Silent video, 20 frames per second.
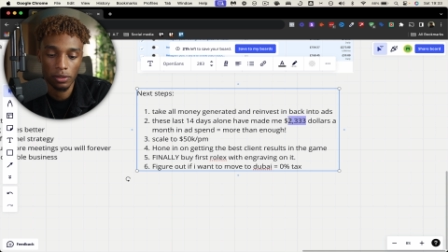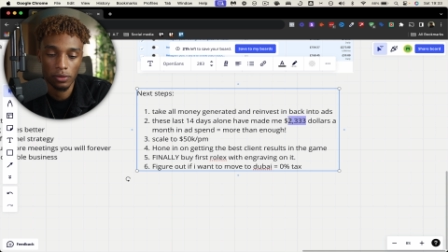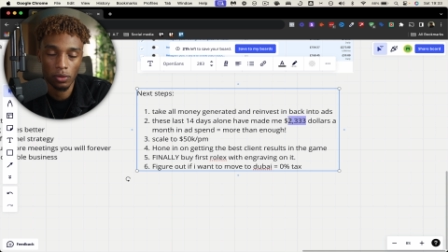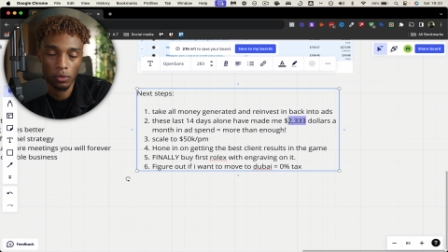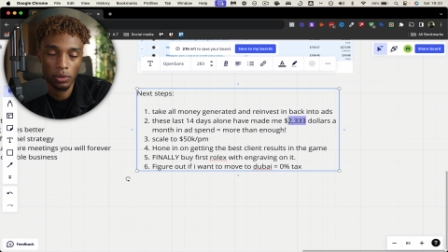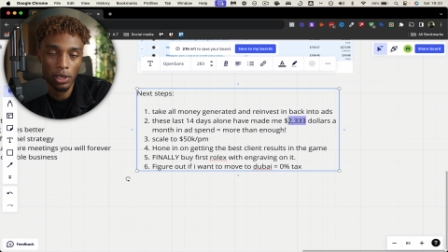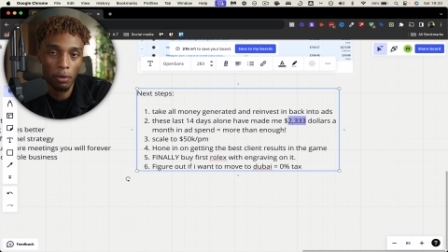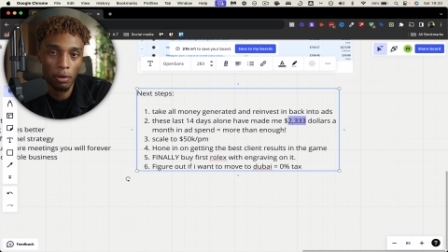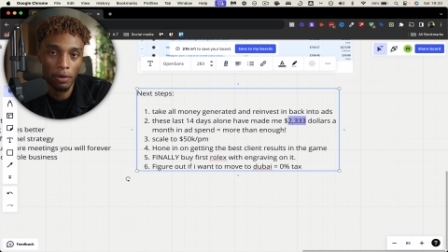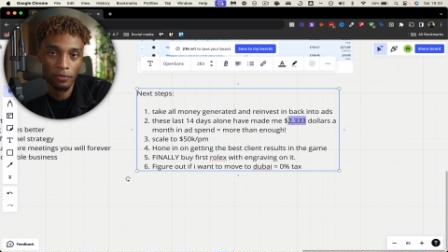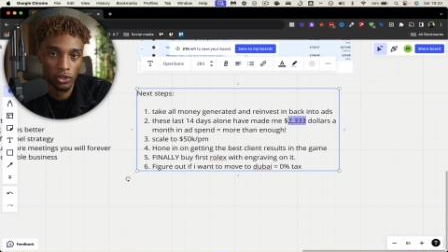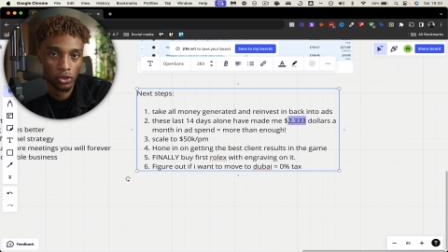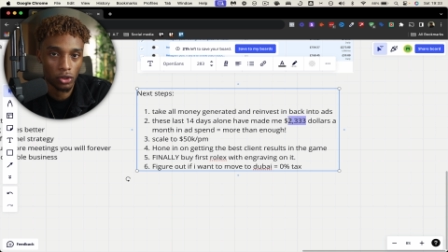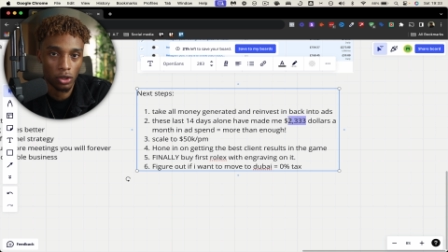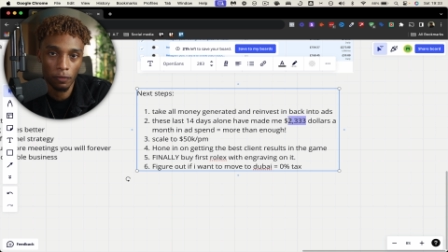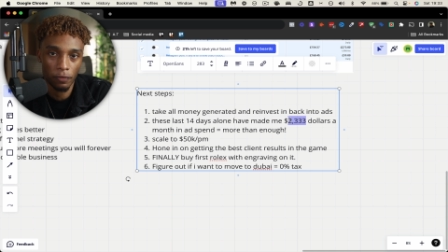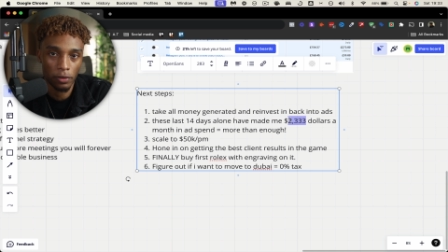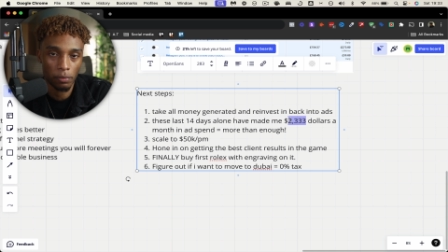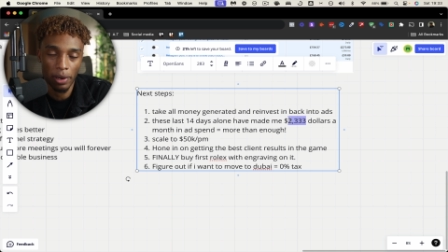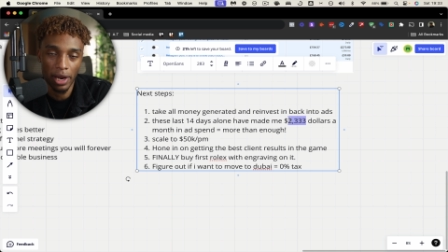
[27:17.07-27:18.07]
So now I've just
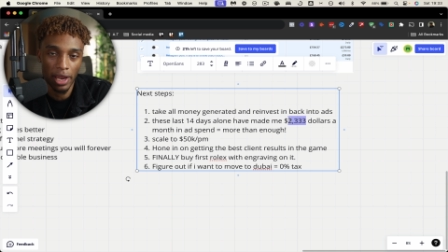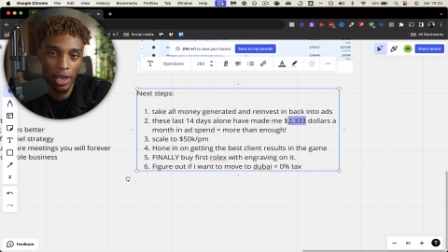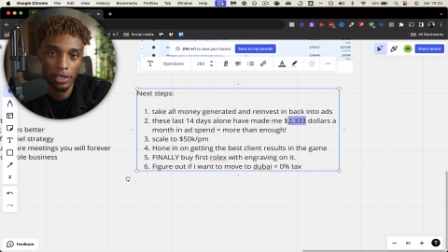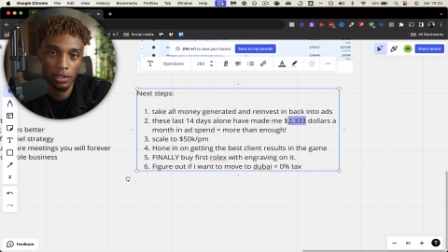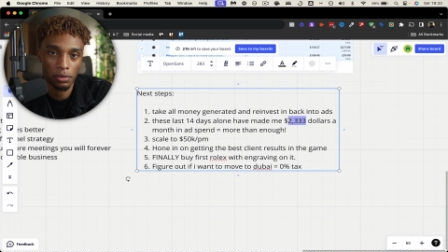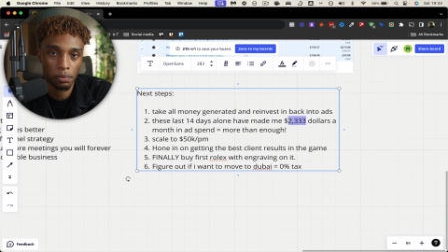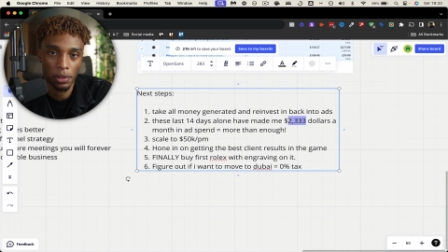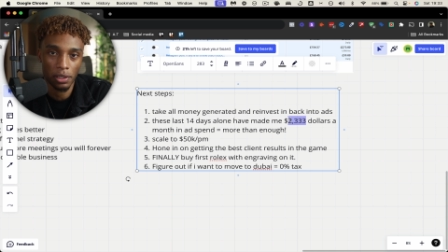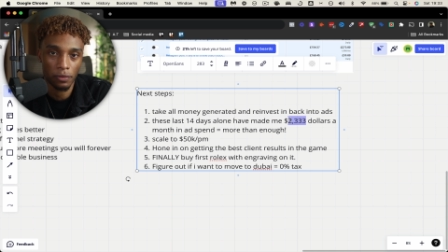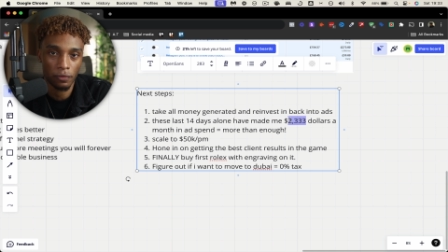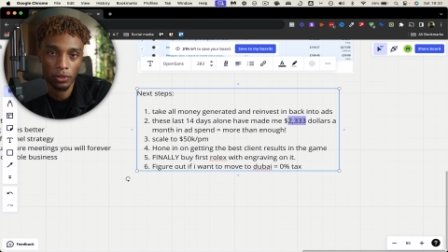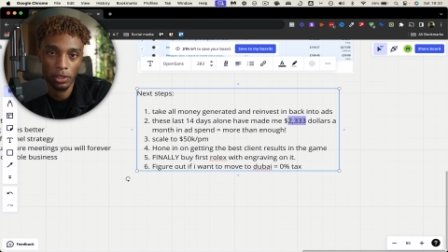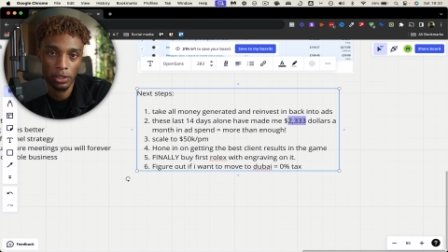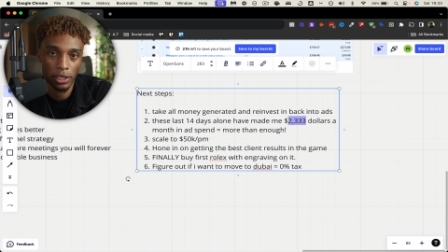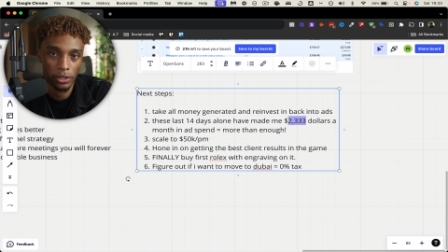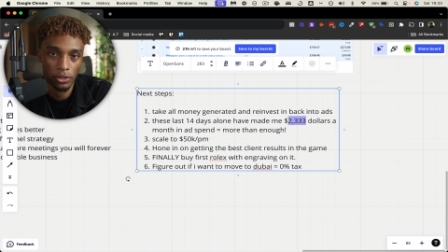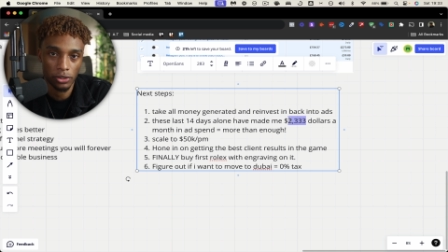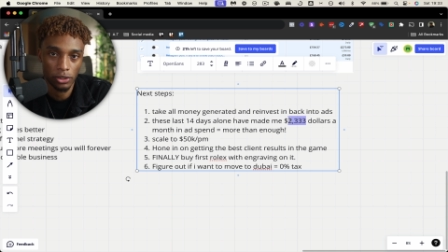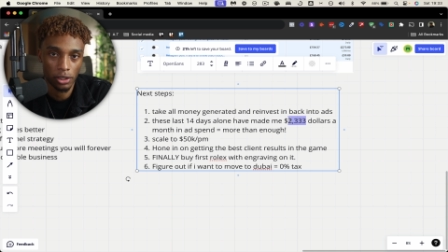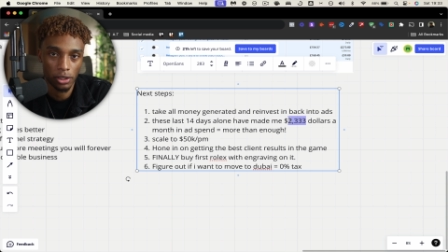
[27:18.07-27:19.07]
covered my ad spend for the
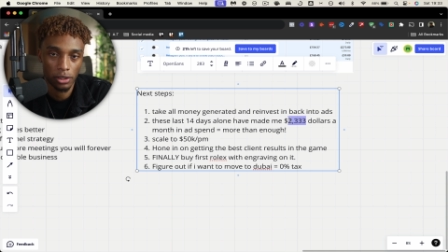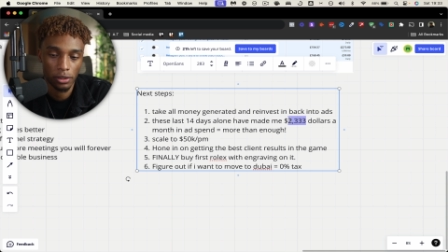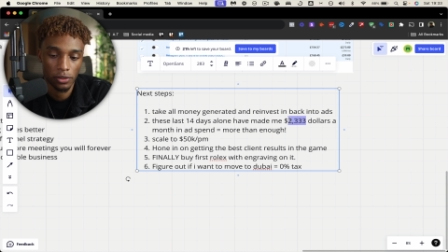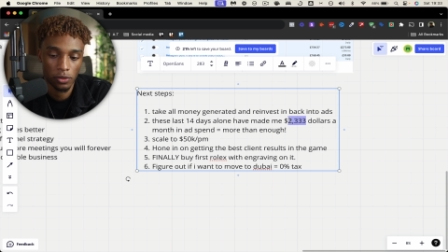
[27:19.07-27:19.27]
next year.